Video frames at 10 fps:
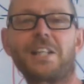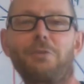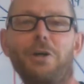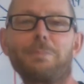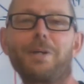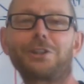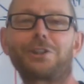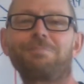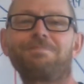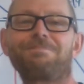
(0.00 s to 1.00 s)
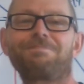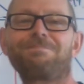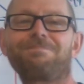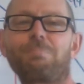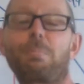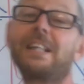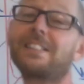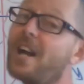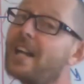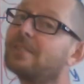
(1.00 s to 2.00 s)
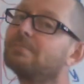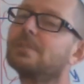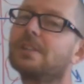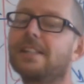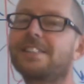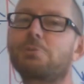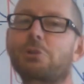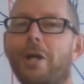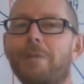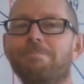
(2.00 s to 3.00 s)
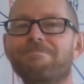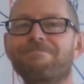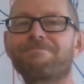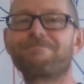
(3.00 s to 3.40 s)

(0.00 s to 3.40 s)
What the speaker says: Thanks very much. Please like and subscribe.